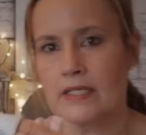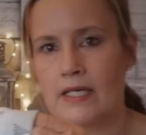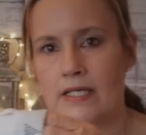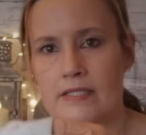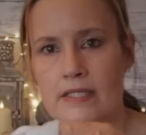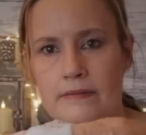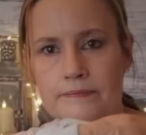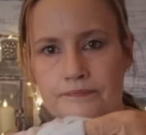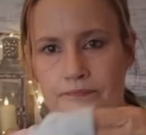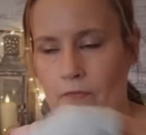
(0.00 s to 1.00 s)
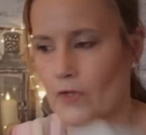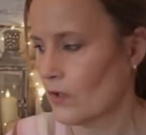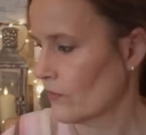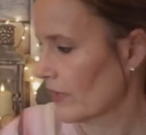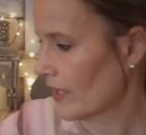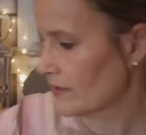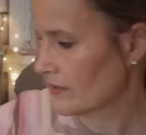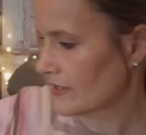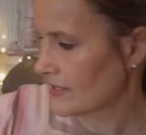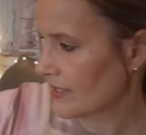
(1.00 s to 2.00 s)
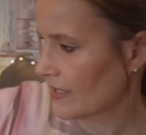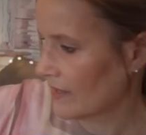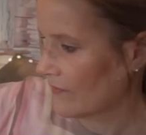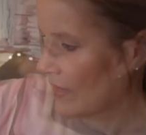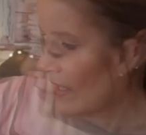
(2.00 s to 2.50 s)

casing on the end of the sleeve,